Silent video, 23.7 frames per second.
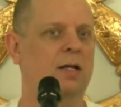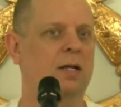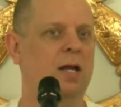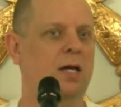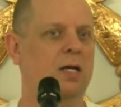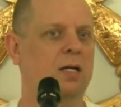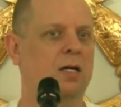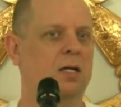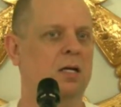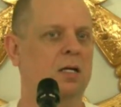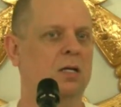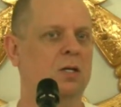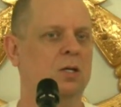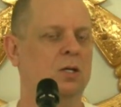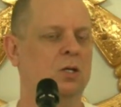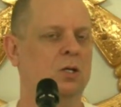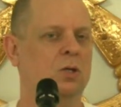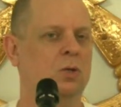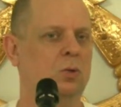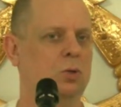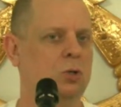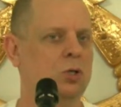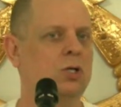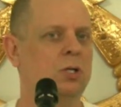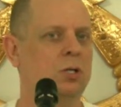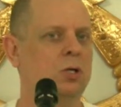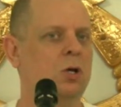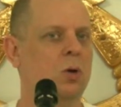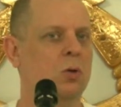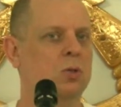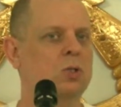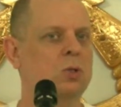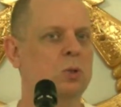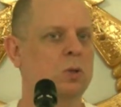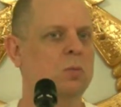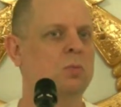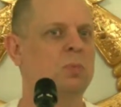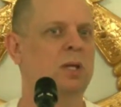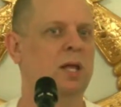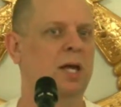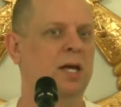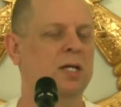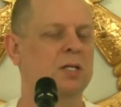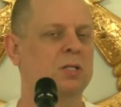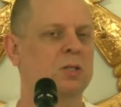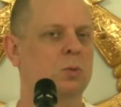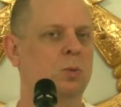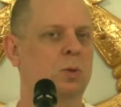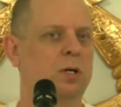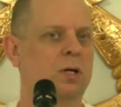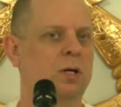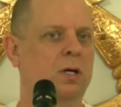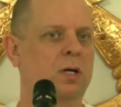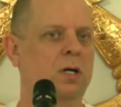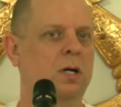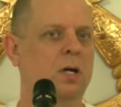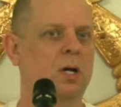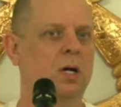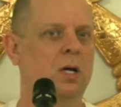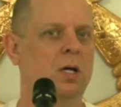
Like you could go to a place where